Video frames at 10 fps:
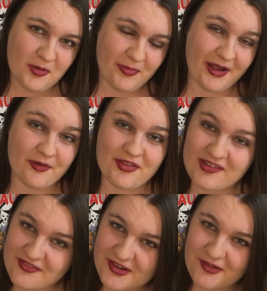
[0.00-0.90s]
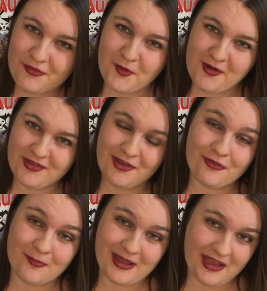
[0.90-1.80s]
but I received it for a review
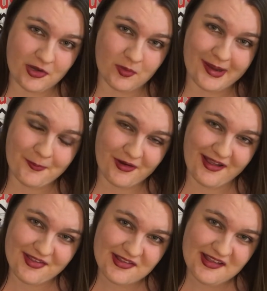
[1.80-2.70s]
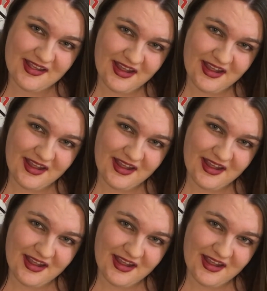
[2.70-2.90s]
from Candlewick Press,